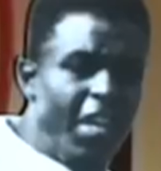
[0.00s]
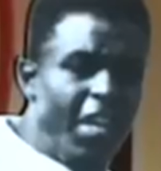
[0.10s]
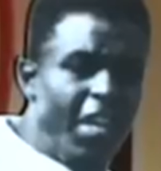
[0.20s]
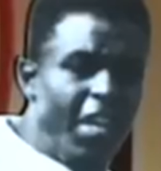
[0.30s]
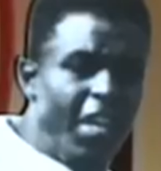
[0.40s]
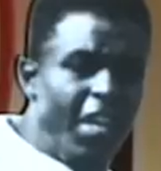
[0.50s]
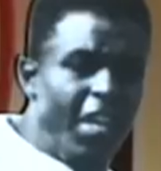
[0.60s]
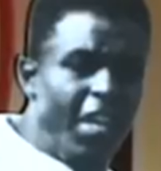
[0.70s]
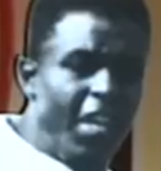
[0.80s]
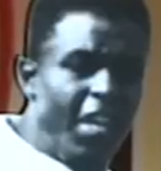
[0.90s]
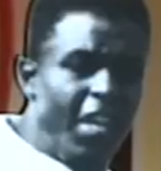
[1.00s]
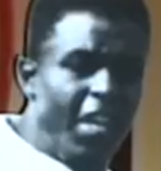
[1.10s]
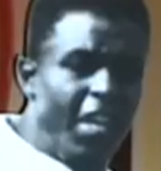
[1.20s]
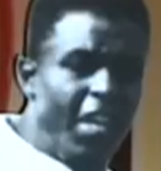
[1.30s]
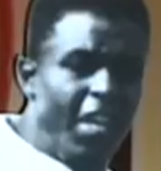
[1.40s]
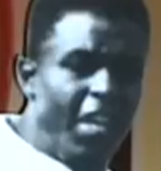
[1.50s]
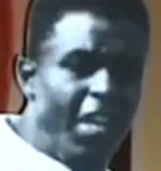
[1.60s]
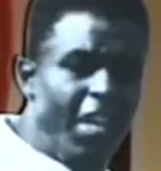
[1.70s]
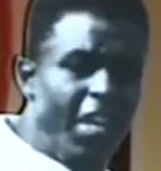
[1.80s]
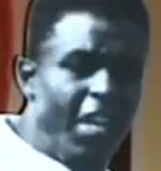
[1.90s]

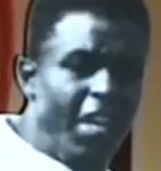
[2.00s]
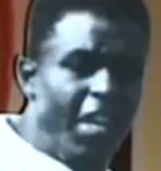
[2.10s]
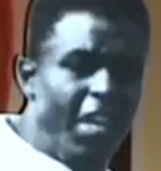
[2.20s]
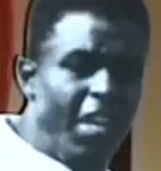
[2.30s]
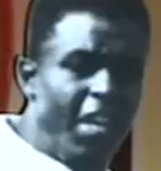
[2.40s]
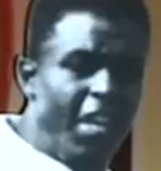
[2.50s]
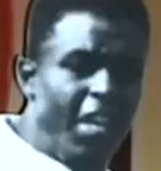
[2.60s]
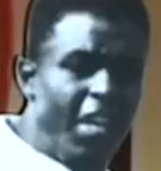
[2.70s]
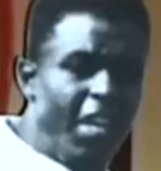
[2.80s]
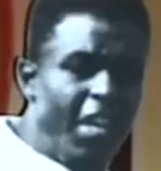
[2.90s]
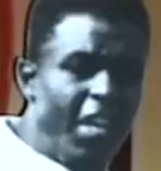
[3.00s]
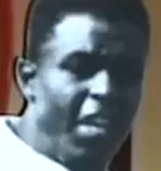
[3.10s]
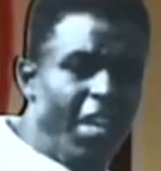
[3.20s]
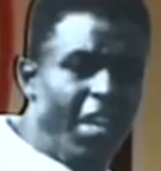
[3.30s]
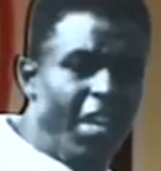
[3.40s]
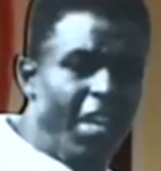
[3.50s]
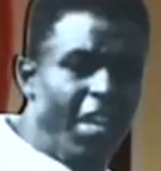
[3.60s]
(silent)